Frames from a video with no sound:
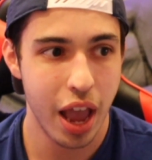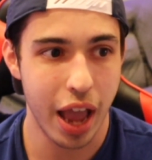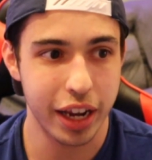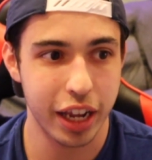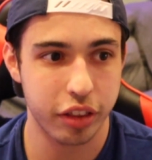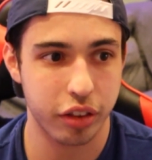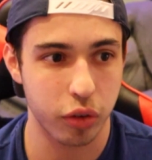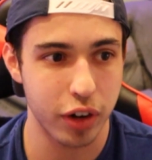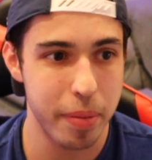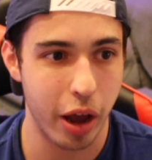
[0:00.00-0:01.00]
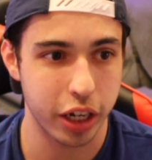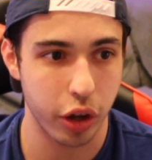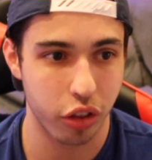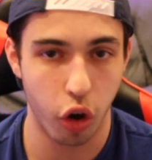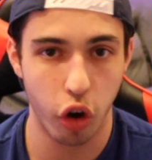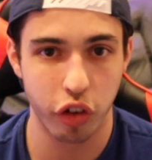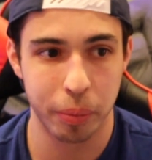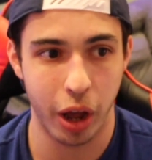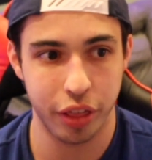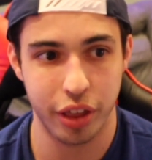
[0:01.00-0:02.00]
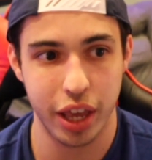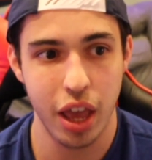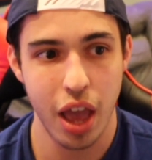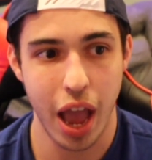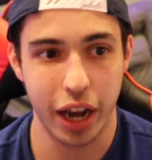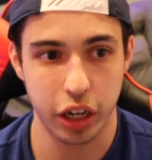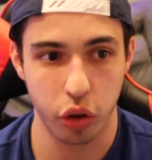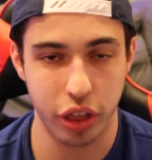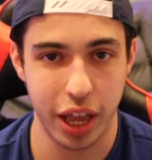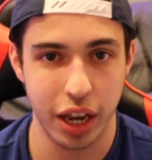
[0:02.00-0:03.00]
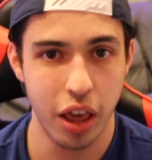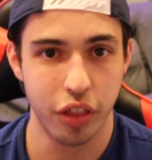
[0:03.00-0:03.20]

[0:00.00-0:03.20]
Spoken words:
and he gets the rebound. It goes over Bussey and it goes in.